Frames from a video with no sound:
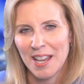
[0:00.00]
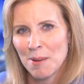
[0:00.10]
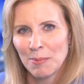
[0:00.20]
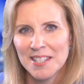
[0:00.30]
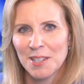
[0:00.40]

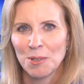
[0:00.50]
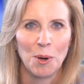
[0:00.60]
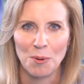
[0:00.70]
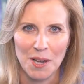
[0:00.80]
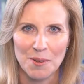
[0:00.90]
I'm Leslie
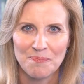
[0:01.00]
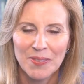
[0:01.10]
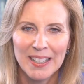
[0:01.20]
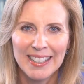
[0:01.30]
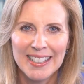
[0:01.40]
Rohde.
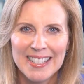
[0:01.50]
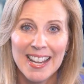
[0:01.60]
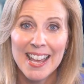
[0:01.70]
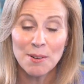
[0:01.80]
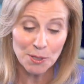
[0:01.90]

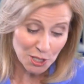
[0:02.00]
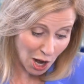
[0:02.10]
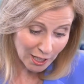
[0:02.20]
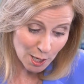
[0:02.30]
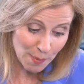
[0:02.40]
Today, we're
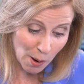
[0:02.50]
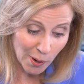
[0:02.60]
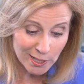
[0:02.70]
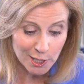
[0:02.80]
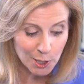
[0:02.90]
talking about
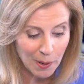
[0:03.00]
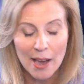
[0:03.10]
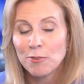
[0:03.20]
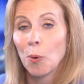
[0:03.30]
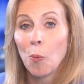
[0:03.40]
what to do
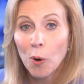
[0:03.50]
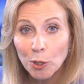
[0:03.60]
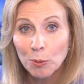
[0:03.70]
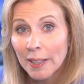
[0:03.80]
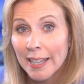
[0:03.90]
after a
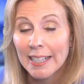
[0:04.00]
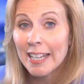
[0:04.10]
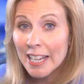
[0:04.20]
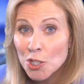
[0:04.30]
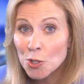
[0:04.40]
work-related
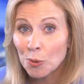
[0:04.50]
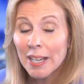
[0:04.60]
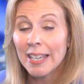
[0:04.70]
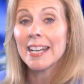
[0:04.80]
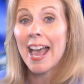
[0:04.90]

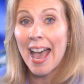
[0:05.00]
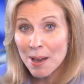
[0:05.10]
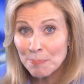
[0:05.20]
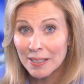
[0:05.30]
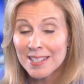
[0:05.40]
injury. It
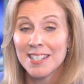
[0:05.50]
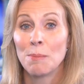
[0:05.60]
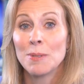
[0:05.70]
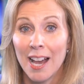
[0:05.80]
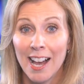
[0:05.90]
happens
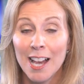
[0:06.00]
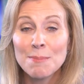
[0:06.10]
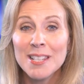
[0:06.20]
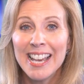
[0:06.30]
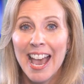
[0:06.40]

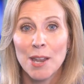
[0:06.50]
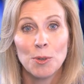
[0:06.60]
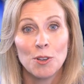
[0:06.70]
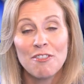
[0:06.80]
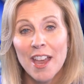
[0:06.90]
sometimes, and
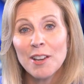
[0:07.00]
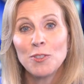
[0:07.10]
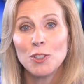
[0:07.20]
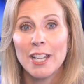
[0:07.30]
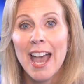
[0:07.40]
we're
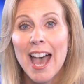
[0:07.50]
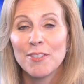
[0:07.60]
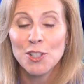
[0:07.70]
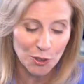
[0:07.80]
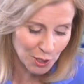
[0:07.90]
thankful to have
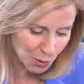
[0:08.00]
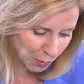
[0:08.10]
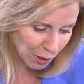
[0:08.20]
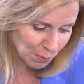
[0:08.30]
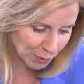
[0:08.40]
attorney
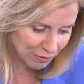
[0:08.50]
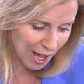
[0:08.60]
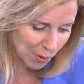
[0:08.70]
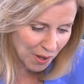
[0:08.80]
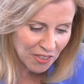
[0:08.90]
Will
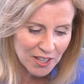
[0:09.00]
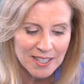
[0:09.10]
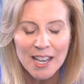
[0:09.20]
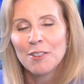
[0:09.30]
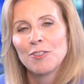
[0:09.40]
Privette with us
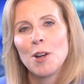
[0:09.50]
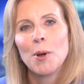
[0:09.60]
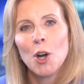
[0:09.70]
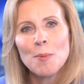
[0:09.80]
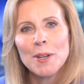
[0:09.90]
from
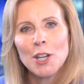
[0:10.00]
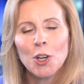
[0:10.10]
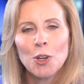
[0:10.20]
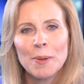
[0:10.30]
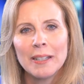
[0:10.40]
Herrman &
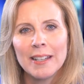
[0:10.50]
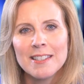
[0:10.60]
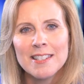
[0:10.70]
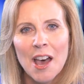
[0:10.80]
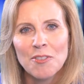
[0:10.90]
Herrman in
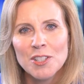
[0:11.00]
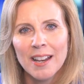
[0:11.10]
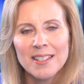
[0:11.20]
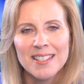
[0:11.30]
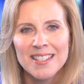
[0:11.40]
South
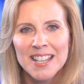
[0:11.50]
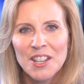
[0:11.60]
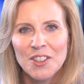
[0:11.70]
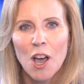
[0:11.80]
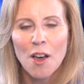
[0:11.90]
Texas,
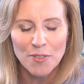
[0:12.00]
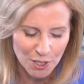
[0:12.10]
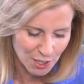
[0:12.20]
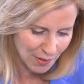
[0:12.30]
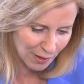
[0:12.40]
the
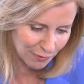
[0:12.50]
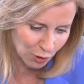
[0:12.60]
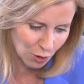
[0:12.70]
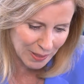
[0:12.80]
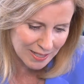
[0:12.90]
offices of that
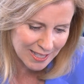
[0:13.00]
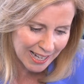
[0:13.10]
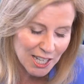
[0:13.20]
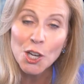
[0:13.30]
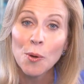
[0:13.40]
firm in San
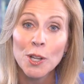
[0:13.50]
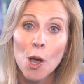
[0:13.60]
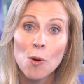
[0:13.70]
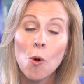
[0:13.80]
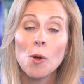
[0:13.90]

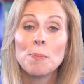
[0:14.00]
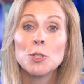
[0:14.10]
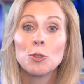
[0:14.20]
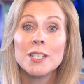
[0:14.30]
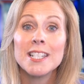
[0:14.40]
Antonio,
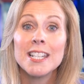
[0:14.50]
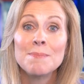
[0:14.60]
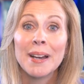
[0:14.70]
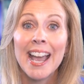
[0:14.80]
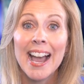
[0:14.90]
Corpus Christi,
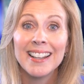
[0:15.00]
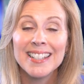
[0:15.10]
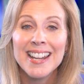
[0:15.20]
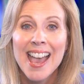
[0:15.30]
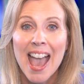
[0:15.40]

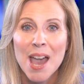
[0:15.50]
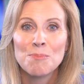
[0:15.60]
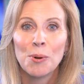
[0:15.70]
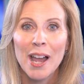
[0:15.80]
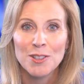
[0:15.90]
McAllen,
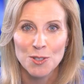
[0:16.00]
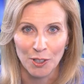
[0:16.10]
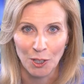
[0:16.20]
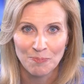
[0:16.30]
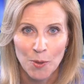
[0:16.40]
and
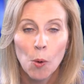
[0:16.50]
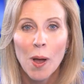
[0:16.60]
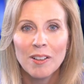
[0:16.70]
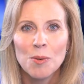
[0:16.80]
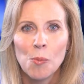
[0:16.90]
Brownsville.
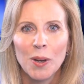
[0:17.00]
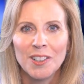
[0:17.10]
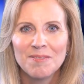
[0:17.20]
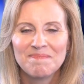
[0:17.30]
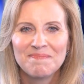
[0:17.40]
Welcome,
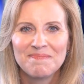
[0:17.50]
Will.